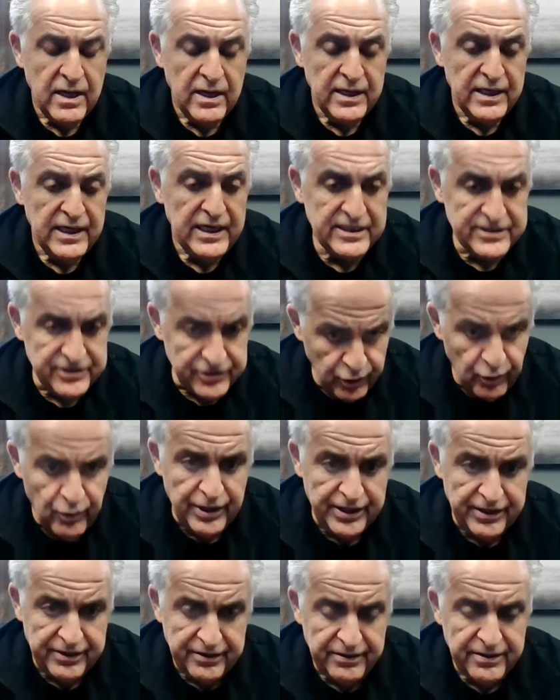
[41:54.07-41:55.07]
his
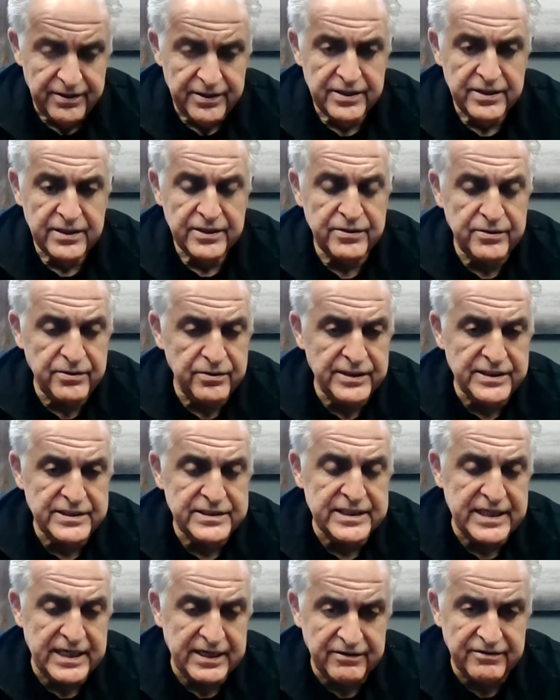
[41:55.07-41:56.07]
lawyer, who is
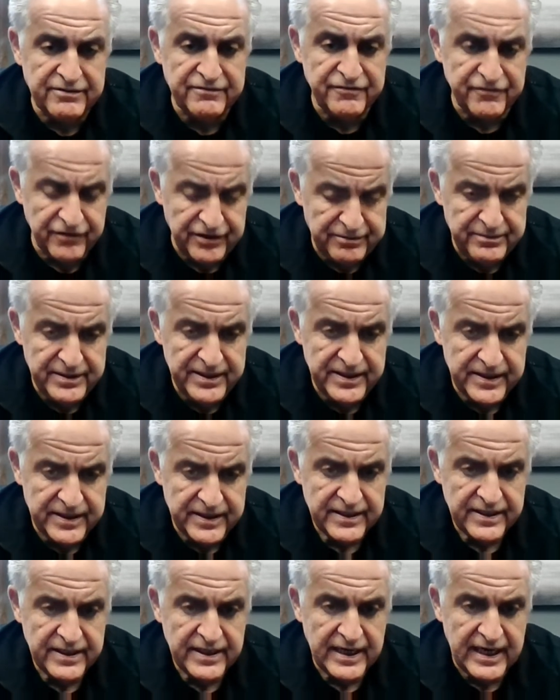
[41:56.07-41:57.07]
Karen Friedman
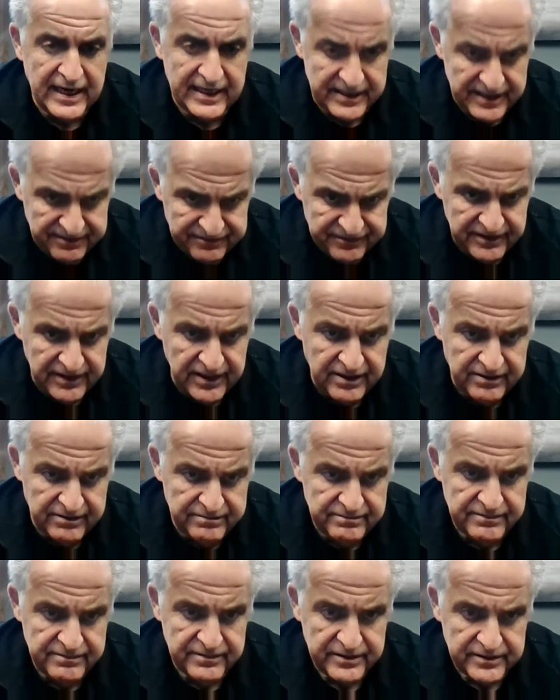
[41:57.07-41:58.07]
Agnifilo,
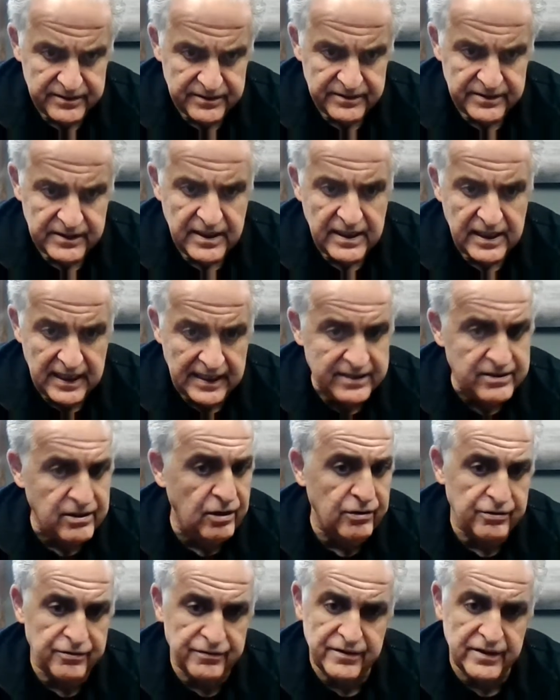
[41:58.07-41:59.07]
I
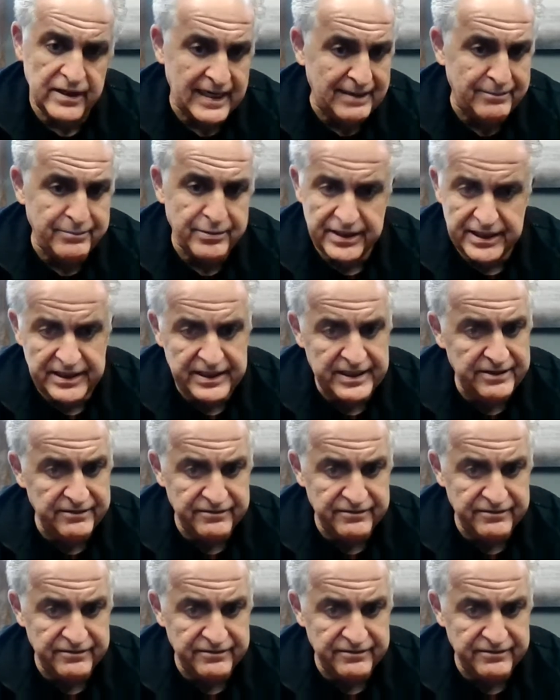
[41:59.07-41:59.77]
call her the Lamborghini of